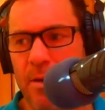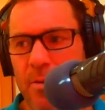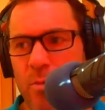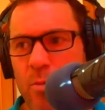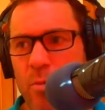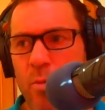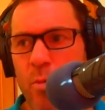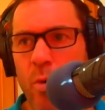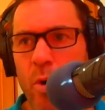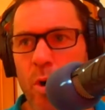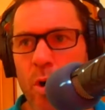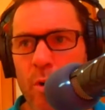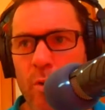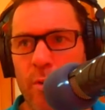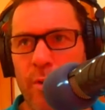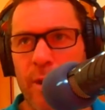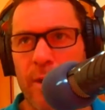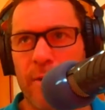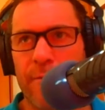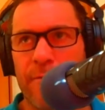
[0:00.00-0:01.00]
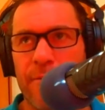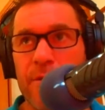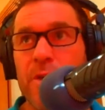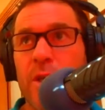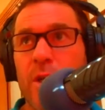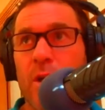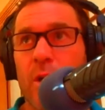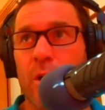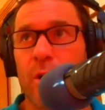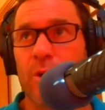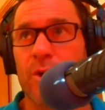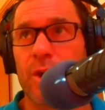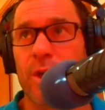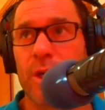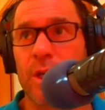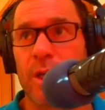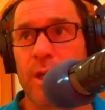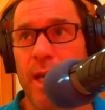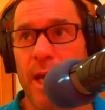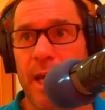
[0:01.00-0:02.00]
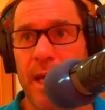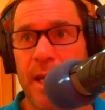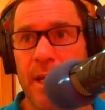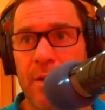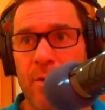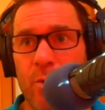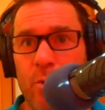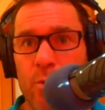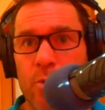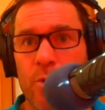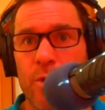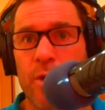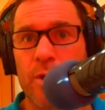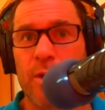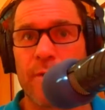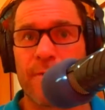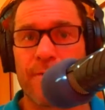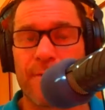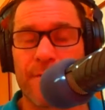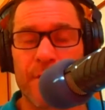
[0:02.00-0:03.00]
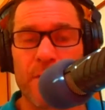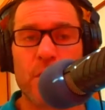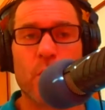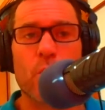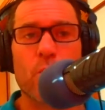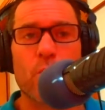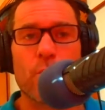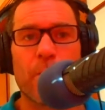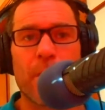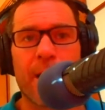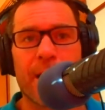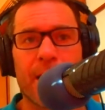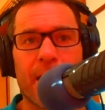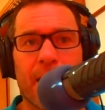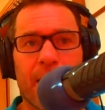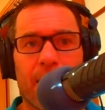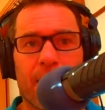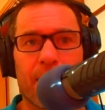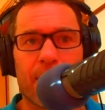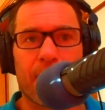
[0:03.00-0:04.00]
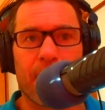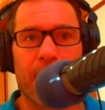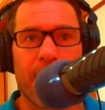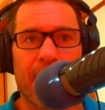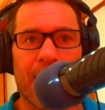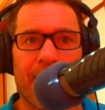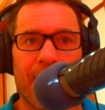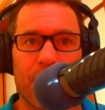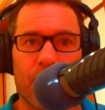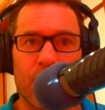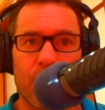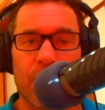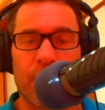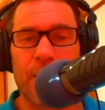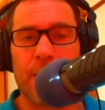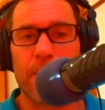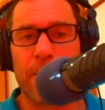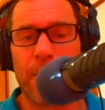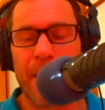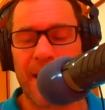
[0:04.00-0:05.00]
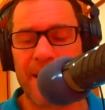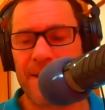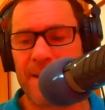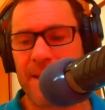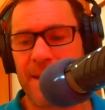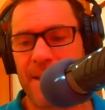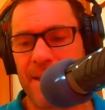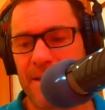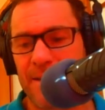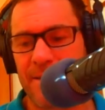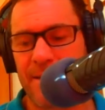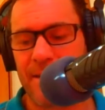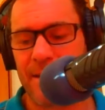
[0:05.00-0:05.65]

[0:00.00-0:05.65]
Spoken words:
what their physiology and also their physical makeup, the capacities that